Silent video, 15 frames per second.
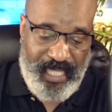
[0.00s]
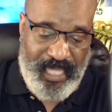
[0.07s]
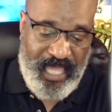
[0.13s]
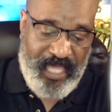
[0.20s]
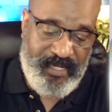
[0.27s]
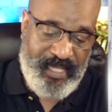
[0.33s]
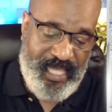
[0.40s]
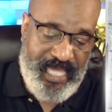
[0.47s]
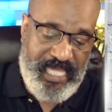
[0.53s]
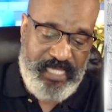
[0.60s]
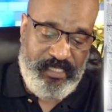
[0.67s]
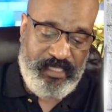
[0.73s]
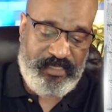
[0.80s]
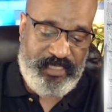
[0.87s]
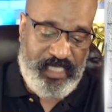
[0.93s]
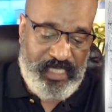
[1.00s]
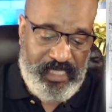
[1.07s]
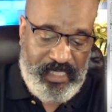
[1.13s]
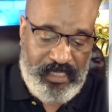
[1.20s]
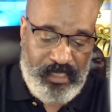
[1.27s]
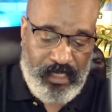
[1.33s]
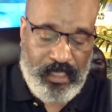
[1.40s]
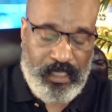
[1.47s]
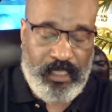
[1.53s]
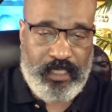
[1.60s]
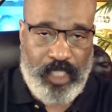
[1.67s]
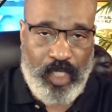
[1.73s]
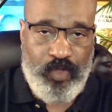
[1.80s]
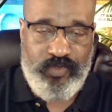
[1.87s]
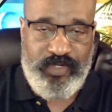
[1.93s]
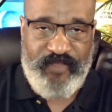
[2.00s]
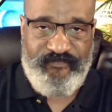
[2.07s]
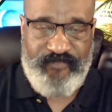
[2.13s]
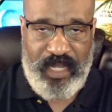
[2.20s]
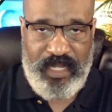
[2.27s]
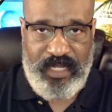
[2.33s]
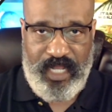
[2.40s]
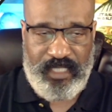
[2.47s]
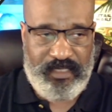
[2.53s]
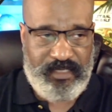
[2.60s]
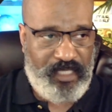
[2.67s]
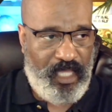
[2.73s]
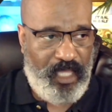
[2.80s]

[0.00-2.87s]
and 18 co-defendants.